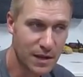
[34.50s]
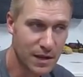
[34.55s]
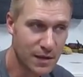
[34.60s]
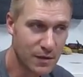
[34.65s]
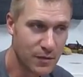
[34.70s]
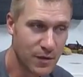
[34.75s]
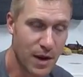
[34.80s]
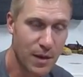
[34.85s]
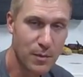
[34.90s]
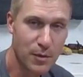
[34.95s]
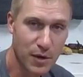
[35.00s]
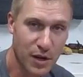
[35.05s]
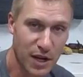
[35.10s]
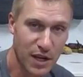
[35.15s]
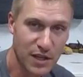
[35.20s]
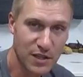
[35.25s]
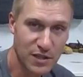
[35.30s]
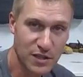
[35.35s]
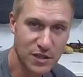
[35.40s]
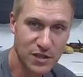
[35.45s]

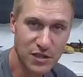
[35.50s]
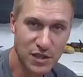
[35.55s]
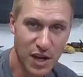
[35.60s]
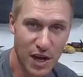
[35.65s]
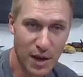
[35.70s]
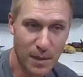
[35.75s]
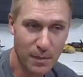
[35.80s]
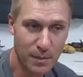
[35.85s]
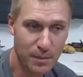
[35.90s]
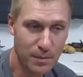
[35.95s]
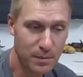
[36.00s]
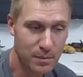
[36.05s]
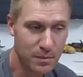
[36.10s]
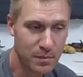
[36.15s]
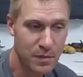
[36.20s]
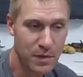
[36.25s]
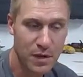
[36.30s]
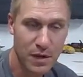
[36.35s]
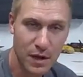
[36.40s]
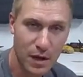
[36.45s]
fabrication shop
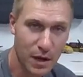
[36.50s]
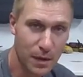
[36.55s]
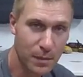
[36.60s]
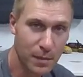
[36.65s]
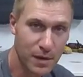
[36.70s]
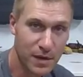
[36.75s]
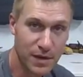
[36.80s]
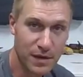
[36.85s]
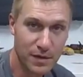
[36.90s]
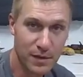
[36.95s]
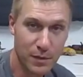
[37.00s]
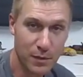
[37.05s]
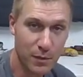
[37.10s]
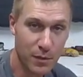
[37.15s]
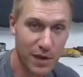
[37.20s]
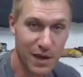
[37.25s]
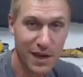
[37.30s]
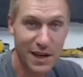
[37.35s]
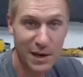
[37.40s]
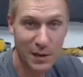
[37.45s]
up in
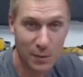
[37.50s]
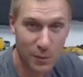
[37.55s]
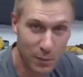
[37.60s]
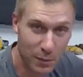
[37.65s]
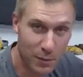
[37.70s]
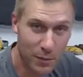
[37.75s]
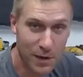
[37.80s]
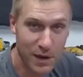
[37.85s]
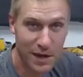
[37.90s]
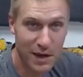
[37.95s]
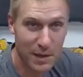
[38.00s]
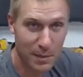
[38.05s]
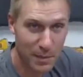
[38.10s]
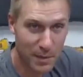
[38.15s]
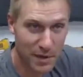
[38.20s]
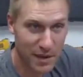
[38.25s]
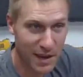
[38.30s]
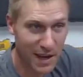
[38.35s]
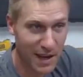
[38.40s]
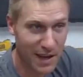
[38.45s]
way up in
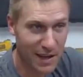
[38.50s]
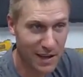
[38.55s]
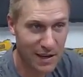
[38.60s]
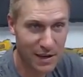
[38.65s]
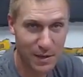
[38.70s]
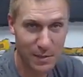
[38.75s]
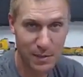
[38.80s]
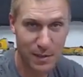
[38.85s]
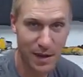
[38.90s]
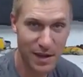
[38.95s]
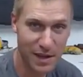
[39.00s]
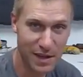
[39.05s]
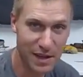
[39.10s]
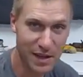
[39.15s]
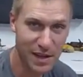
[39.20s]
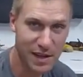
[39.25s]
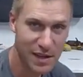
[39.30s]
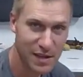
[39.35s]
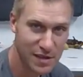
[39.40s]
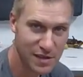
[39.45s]
Canada, up by
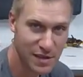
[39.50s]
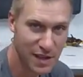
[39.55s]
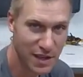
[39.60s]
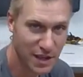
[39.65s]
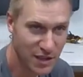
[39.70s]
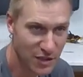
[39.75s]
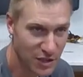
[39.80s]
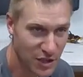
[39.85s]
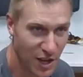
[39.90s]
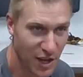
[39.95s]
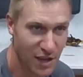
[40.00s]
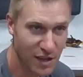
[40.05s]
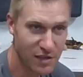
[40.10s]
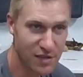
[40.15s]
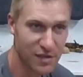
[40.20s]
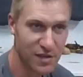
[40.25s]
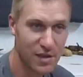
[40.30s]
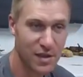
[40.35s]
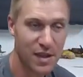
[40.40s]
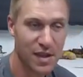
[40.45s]
St.
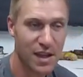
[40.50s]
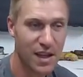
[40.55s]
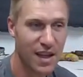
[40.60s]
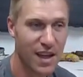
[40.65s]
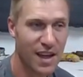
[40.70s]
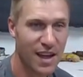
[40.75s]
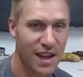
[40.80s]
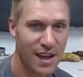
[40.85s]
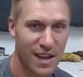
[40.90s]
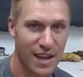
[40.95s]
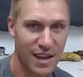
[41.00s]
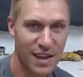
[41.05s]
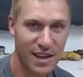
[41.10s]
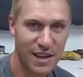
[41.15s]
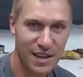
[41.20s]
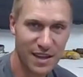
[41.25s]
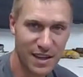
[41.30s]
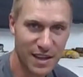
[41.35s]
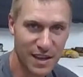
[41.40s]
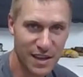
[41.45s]
John's,
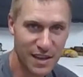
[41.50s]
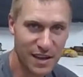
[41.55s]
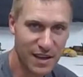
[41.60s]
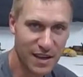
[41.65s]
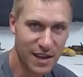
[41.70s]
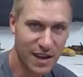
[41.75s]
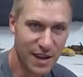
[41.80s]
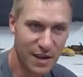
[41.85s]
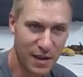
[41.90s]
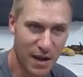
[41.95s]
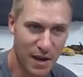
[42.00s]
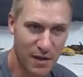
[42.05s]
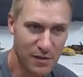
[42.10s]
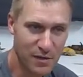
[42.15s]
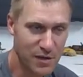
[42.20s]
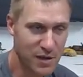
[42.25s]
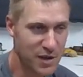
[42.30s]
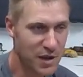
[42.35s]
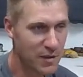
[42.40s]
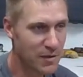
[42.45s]
and I've
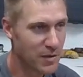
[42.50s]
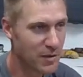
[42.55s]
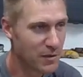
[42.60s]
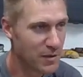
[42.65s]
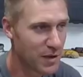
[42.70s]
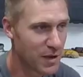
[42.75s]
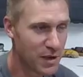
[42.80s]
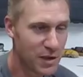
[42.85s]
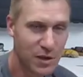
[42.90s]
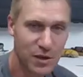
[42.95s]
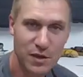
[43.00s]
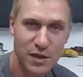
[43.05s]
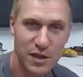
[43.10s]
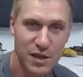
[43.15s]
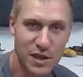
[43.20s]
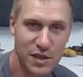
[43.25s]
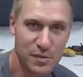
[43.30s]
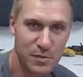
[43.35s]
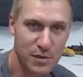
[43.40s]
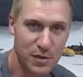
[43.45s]
seen every video that
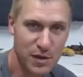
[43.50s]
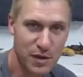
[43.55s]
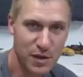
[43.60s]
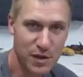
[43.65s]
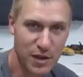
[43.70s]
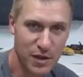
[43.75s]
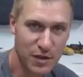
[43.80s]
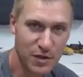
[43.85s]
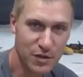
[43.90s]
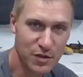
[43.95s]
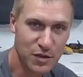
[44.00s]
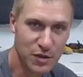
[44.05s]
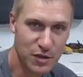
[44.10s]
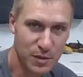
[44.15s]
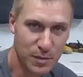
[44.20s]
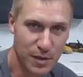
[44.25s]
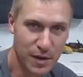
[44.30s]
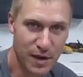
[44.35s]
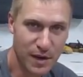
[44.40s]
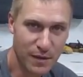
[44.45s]
he's put out on YouTube,
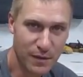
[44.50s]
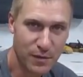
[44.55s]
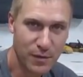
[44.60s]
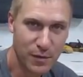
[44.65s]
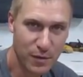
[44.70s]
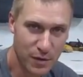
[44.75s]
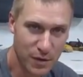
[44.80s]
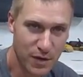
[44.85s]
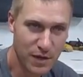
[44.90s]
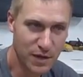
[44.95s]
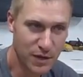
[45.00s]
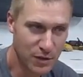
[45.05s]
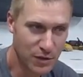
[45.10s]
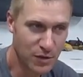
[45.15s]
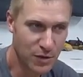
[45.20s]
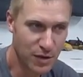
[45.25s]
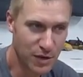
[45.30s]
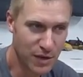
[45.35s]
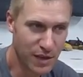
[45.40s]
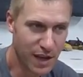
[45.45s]
and I've thoroughly
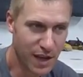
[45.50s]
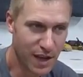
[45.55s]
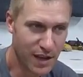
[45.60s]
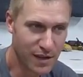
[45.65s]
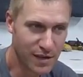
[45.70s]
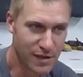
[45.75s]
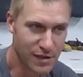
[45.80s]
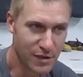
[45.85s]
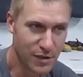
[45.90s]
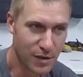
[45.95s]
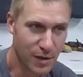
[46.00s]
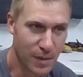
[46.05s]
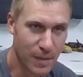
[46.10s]
enjoyed that. So